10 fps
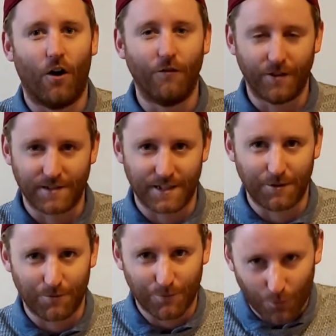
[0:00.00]

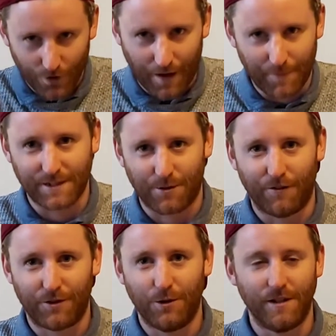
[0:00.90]
obviously what that means to
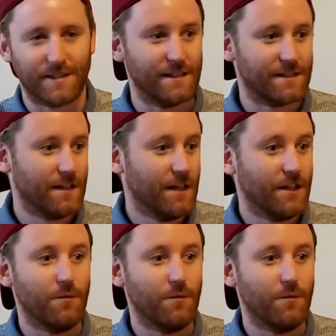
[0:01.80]
our viewers is